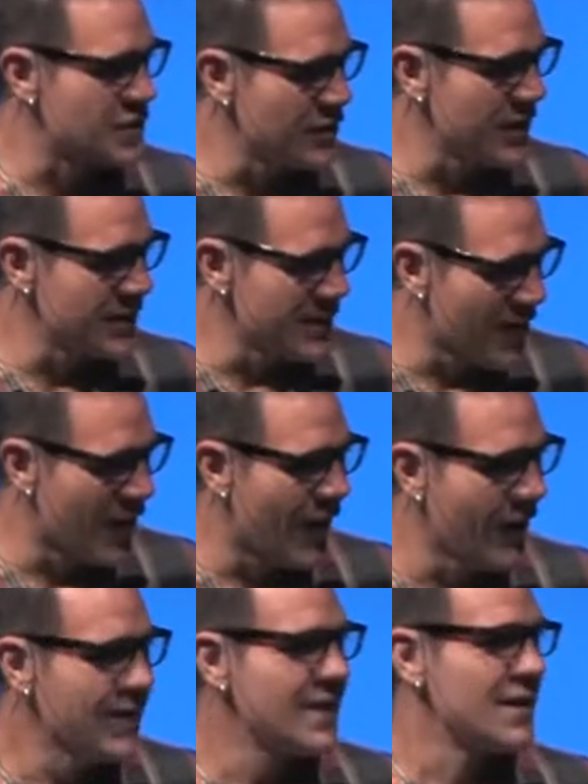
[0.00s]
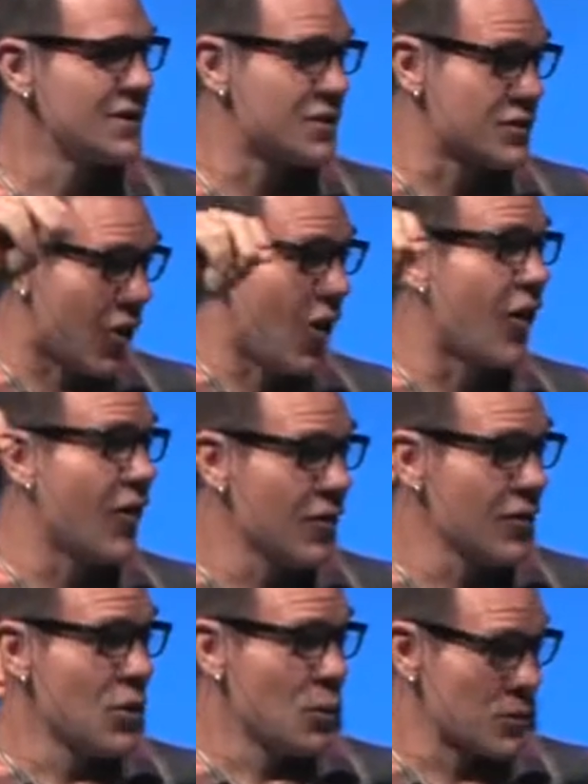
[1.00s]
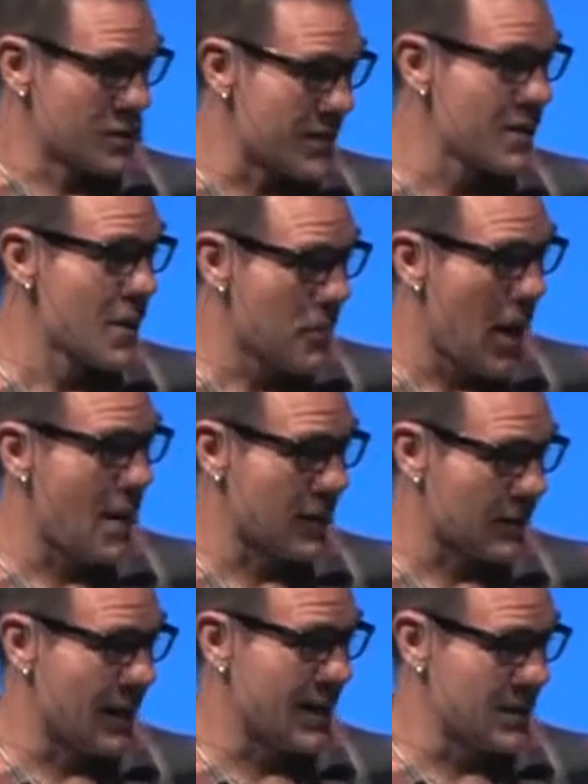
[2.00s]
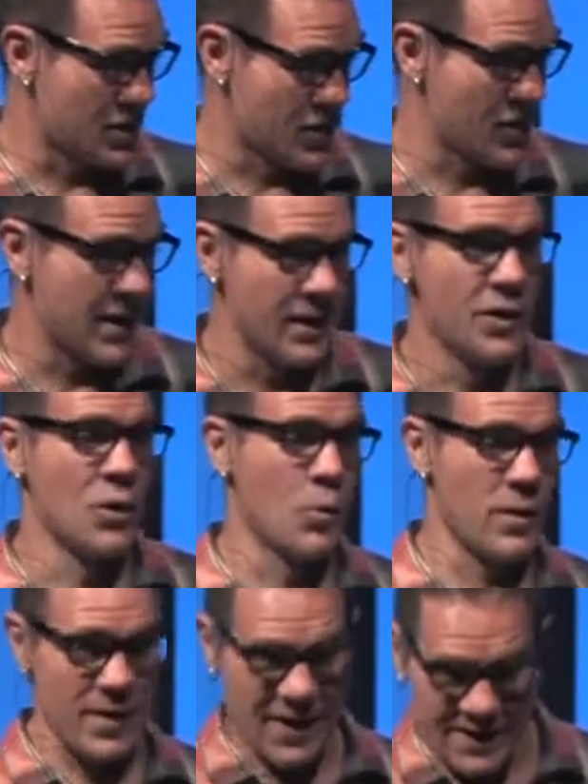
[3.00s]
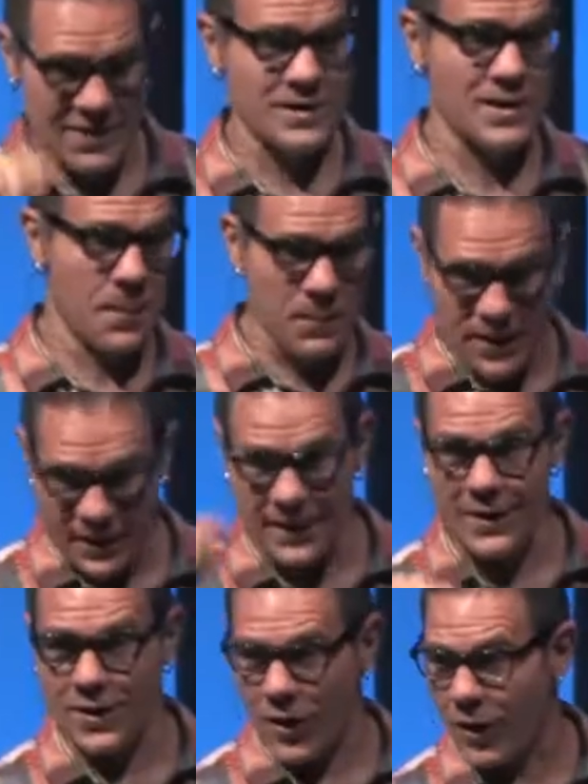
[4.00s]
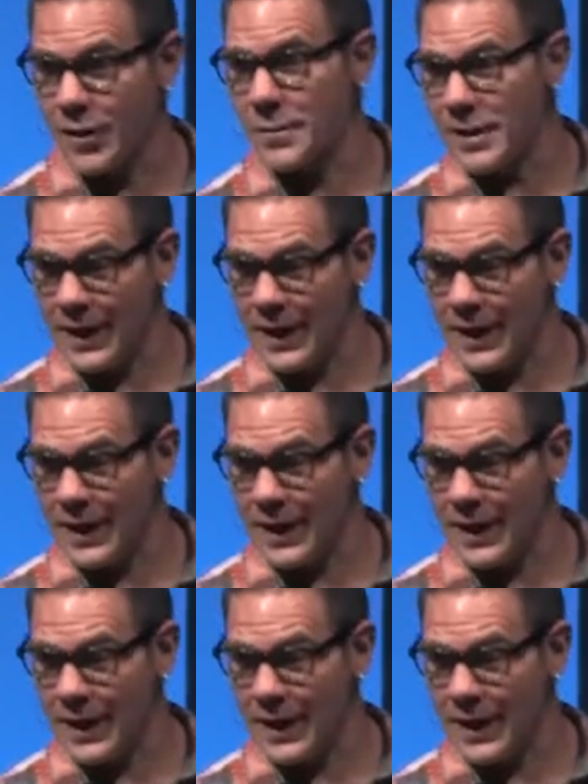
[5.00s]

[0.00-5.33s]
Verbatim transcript: need to know is Saul was under a pomegranate tree with his immediate army